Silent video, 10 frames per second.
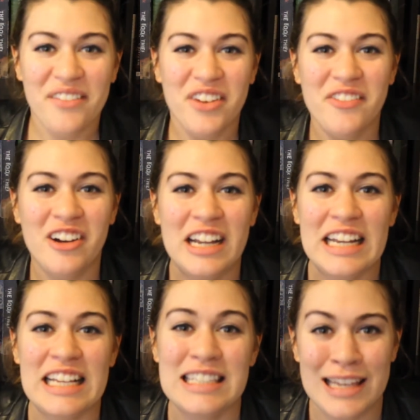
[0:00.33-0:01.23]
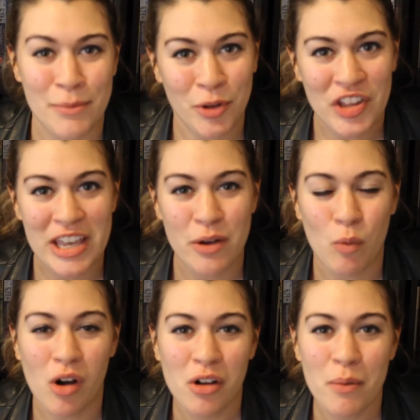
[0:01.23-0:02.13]
everyone, it's Emily.
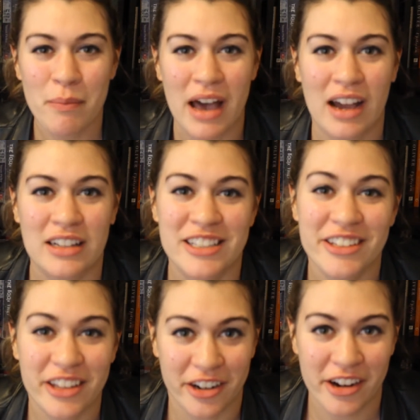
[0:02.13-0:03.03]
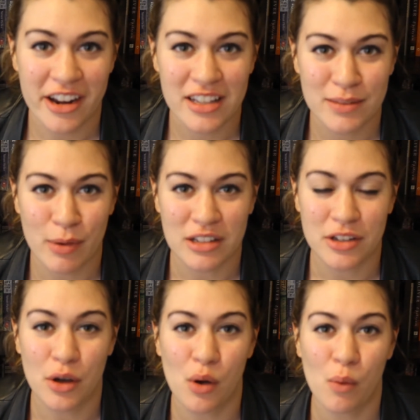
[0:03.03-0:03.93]
Welcome back to Literary
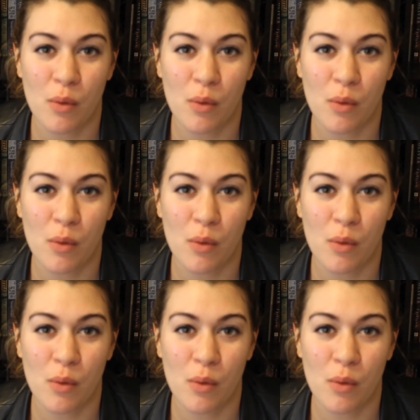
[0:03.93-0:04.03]
Espresso,